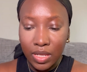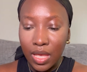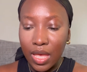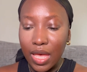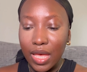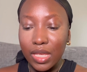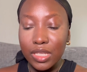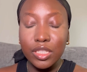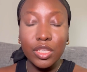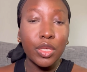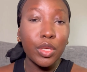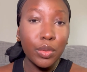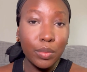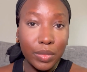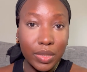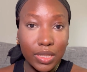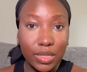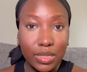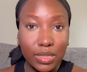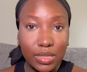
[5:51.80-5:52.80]
as
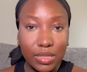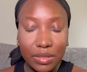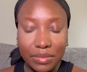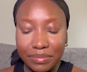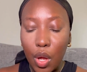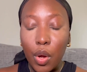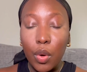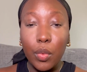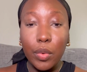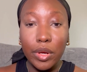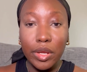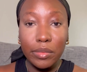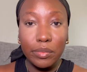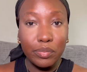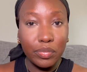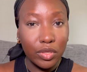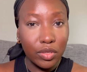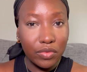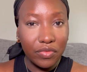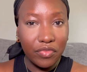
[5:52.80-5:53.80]
humans, we're
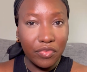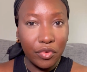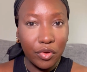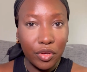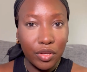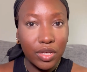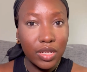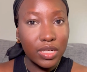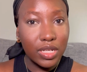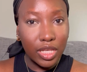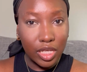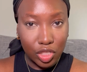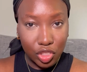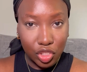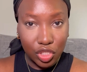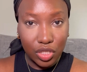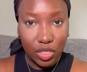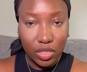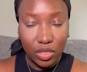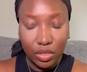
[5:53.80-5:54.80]
built for a
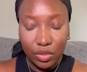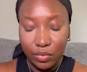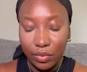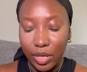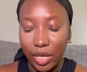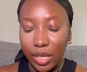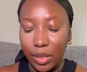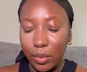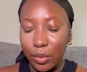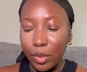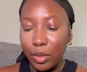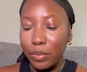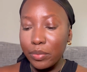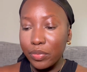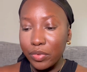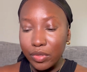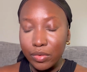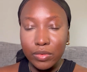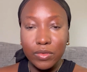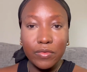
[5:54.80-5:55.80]
connection, right? We're
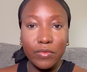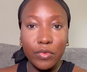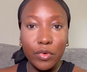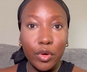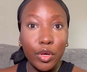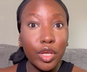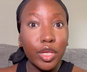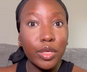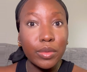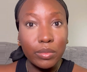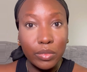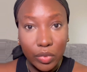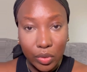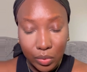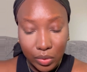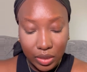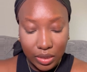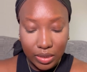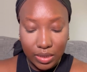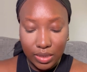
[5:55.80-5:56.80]
built for
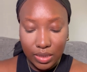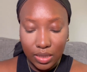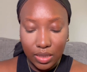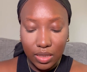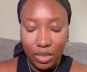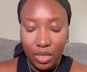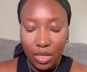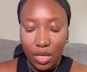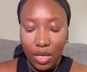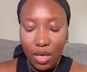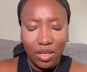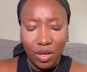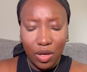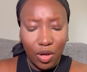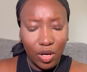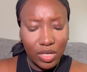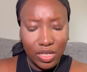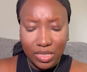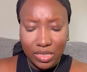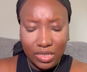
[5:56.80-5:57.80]
community.
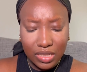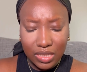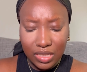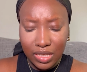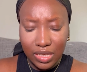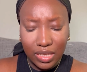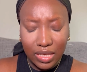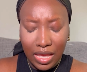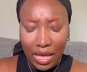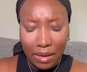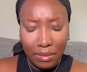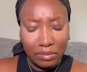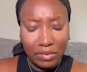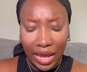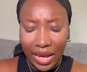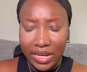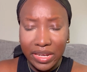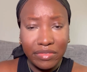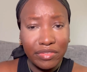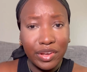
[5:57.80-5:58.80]
Honestly,
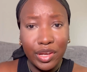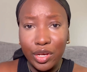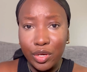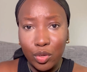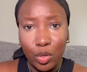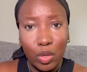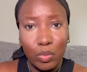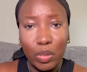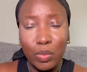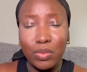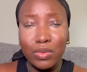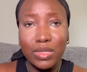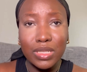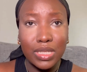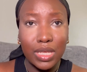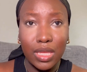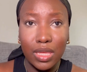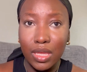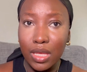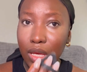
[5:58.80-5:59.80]
I never agree when people
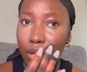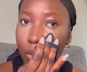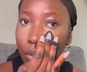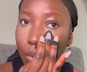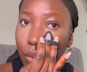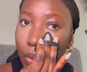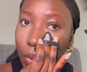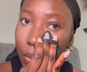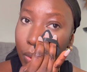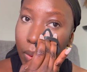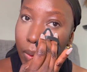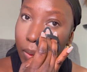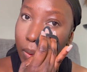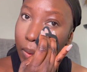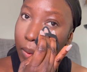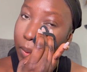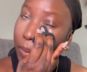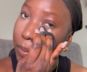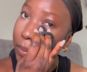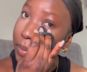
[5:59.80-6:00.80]
say that, oh,
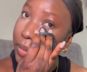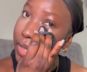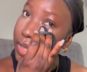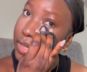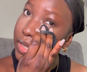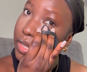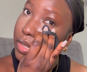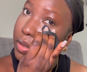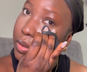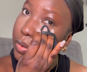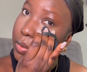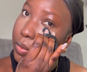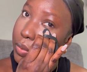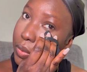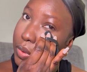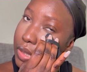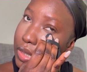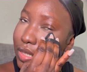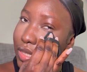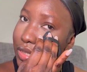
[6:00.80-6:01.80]
being
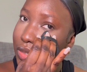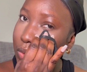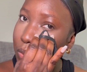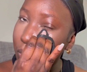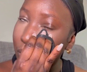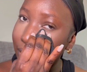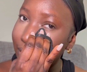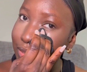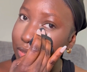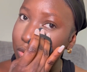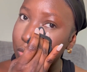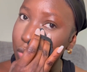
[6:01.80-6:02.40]
alone is the way to